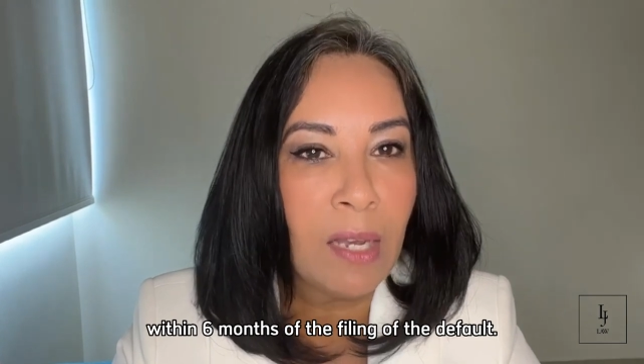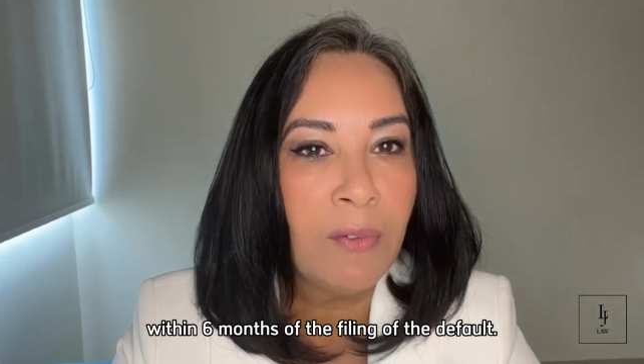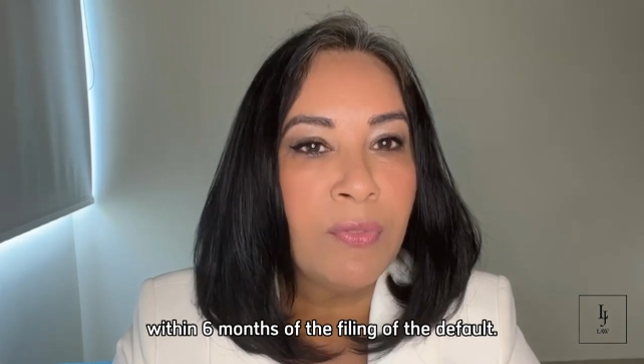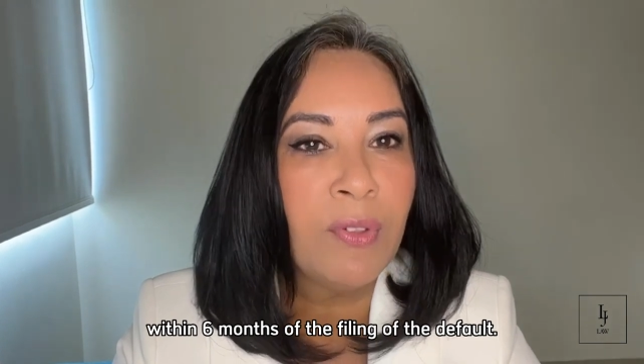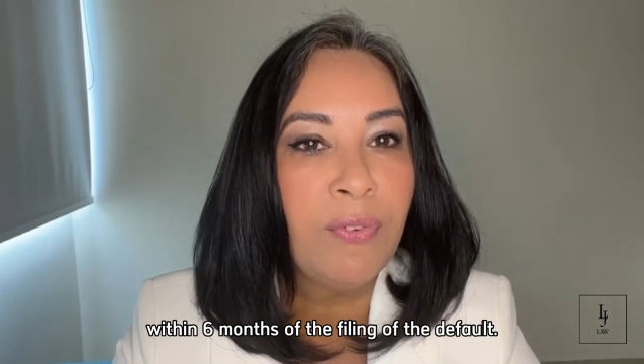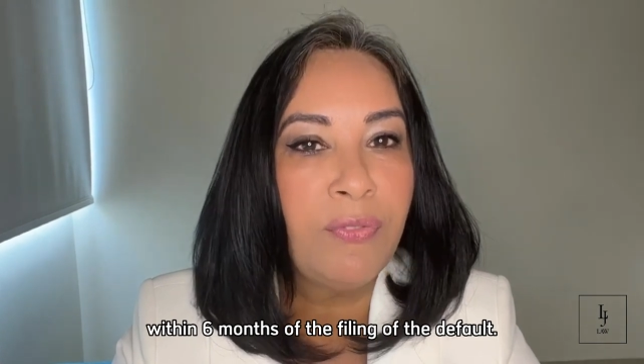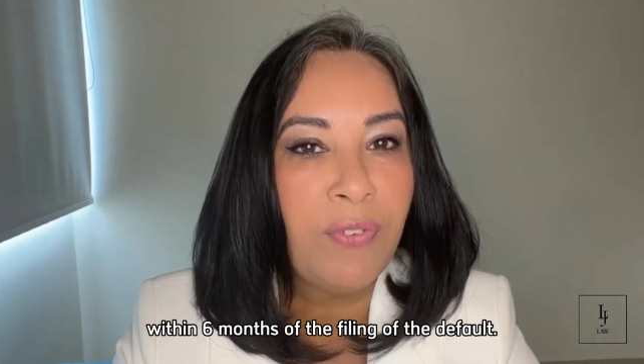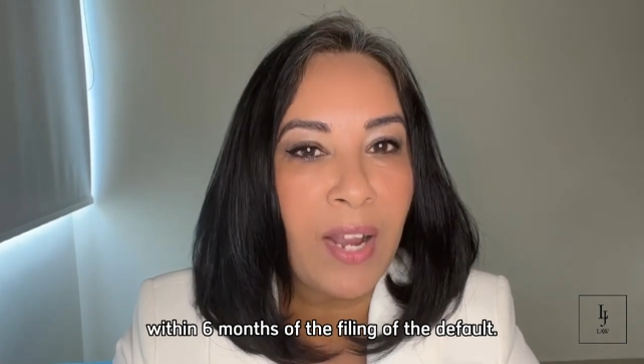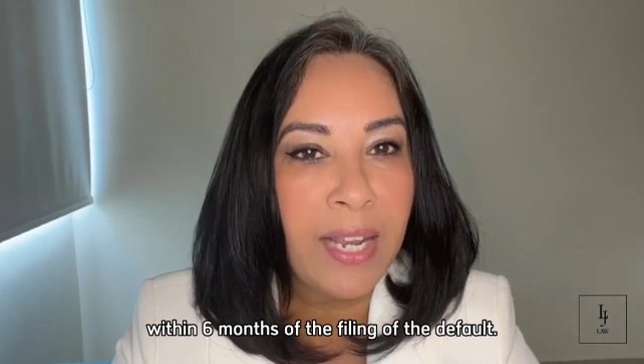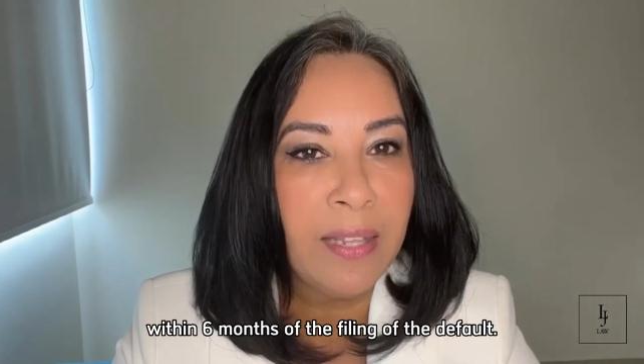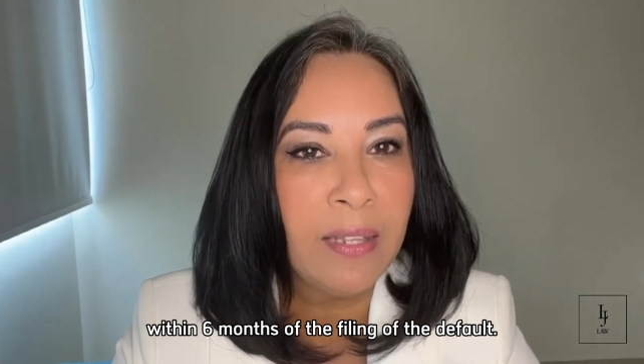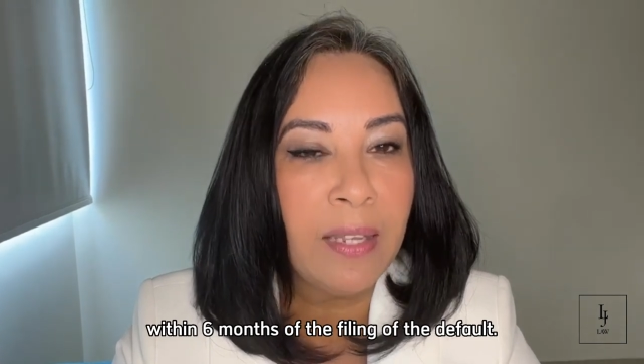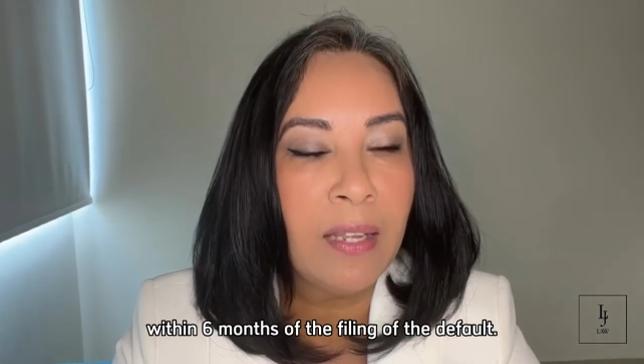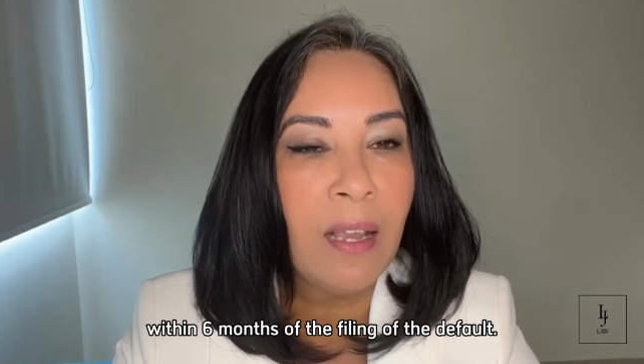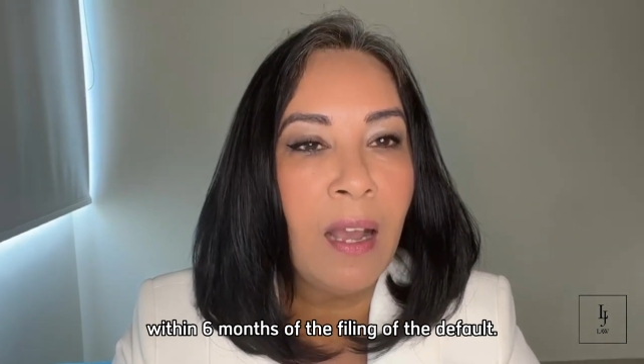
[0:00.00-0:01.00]
of the
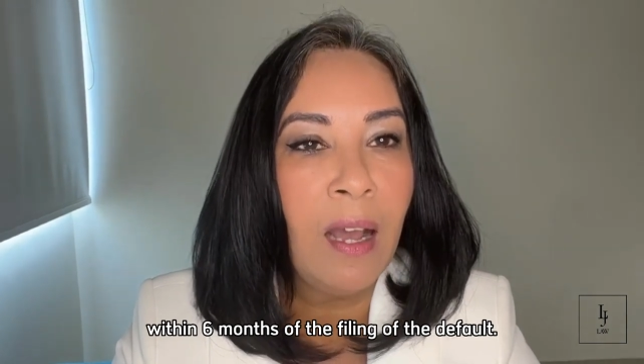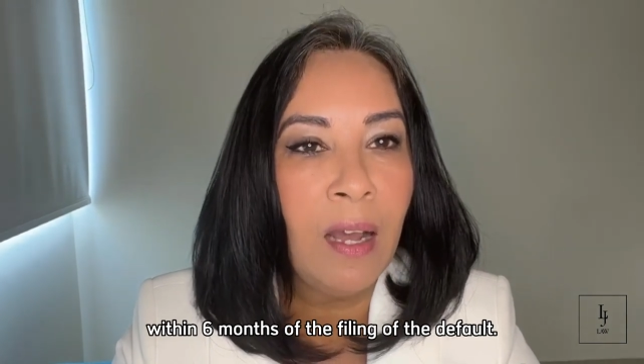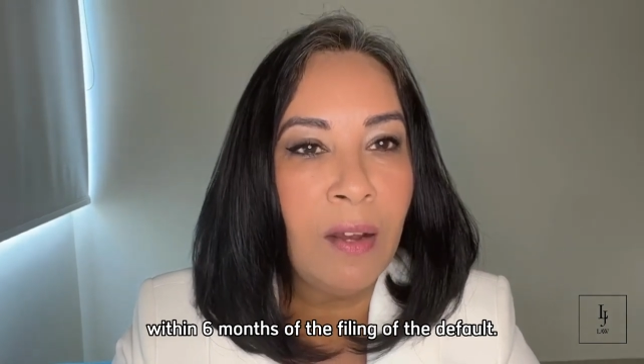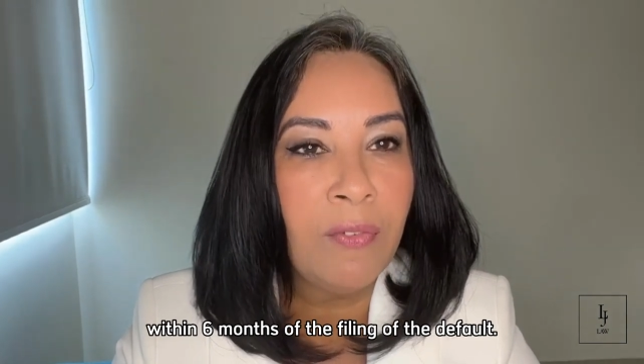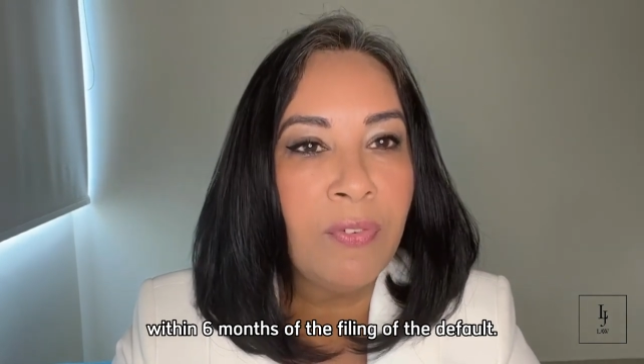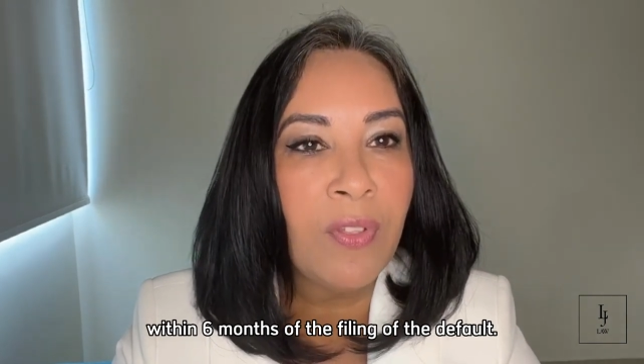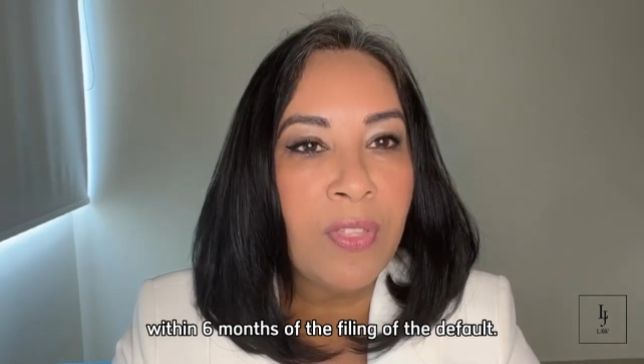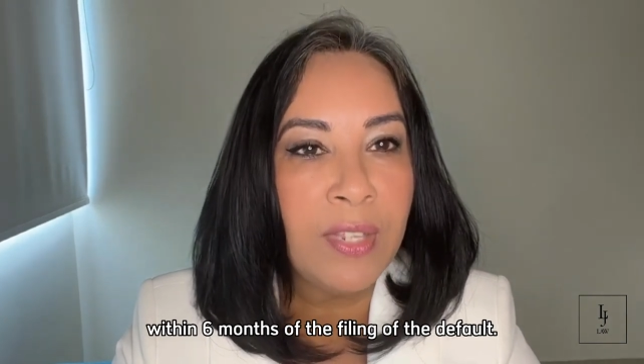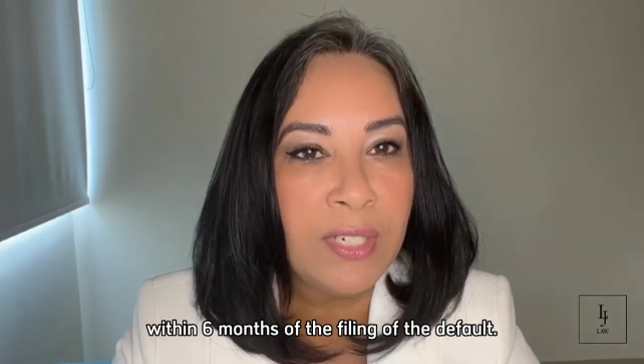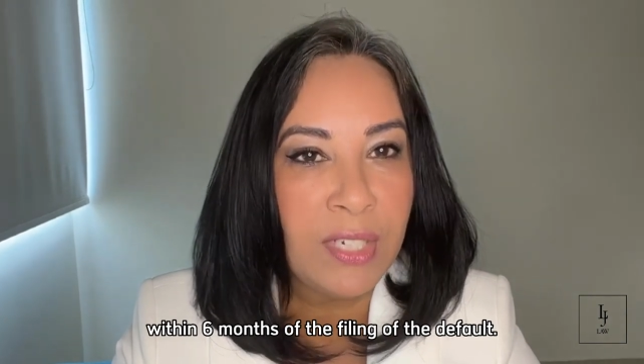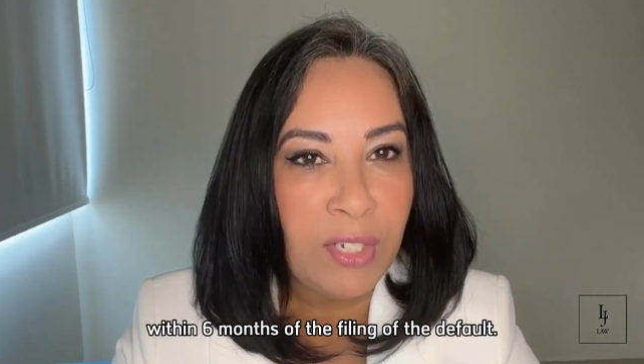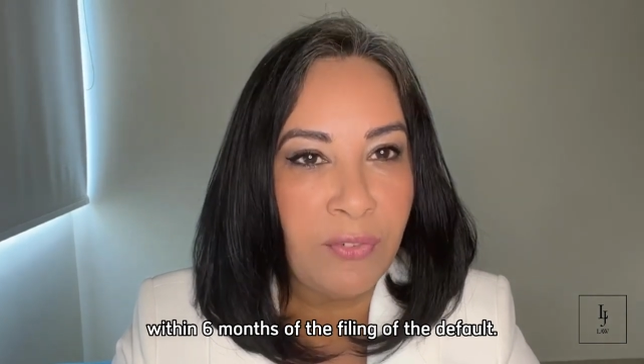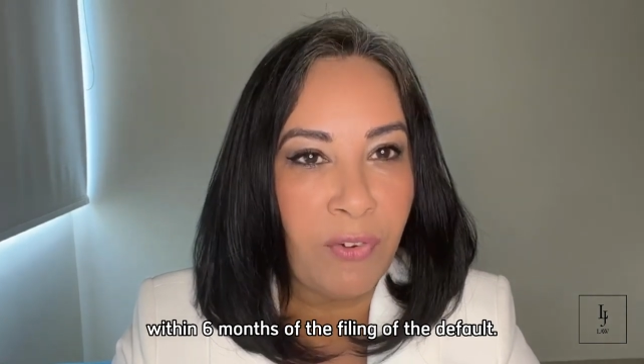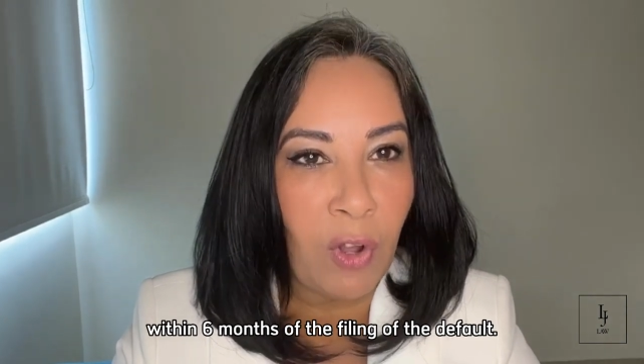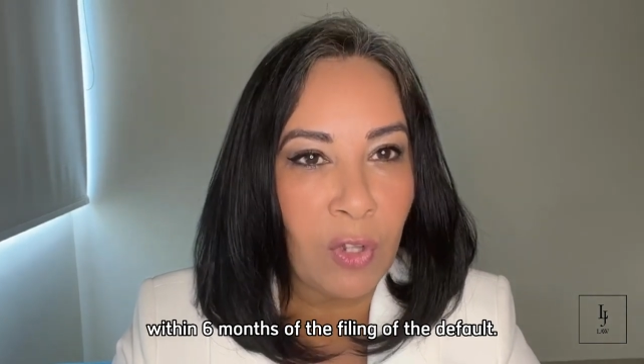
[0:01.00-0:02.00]
filing of the
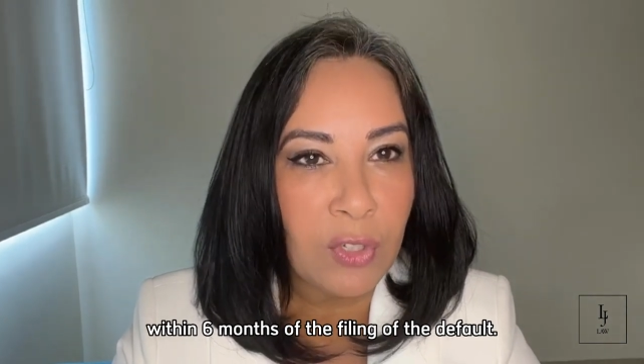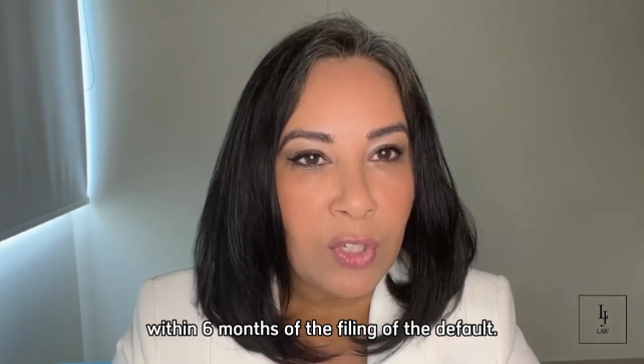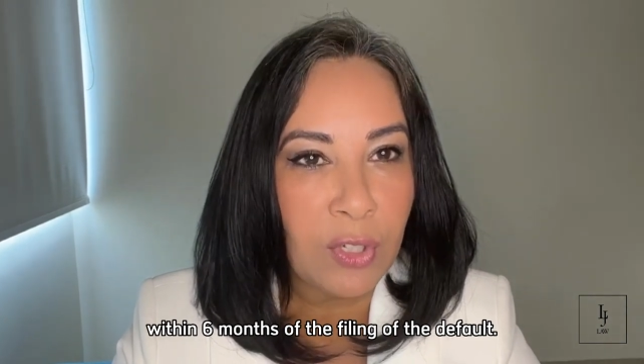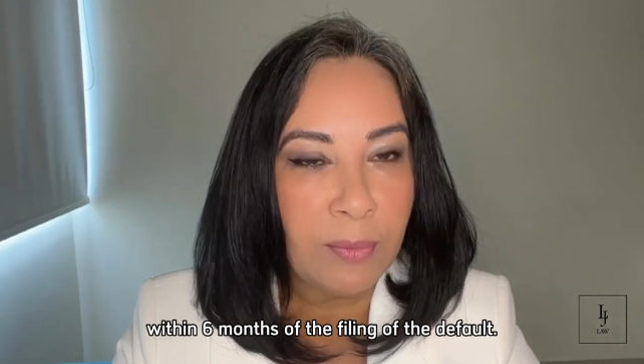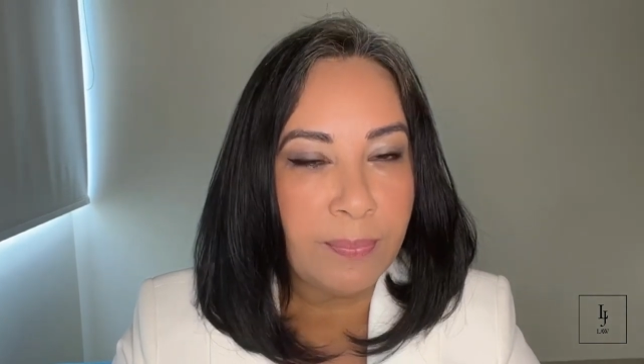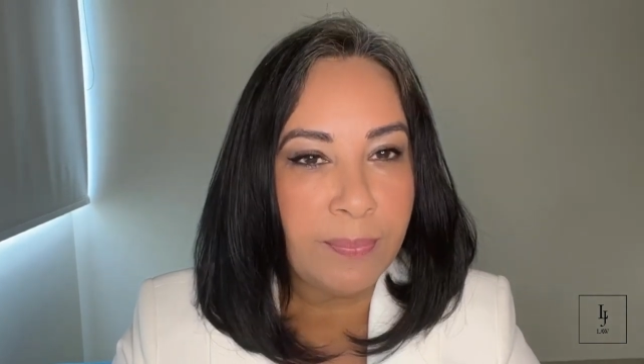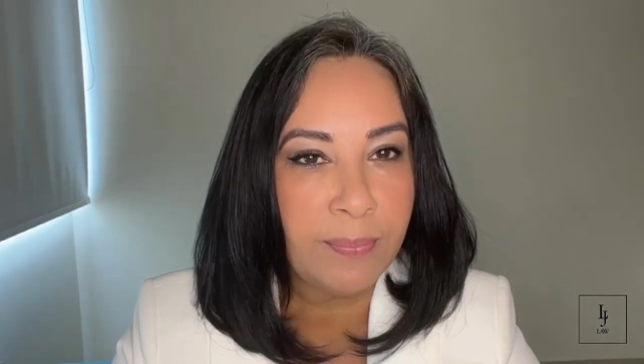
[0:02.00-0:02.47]
default.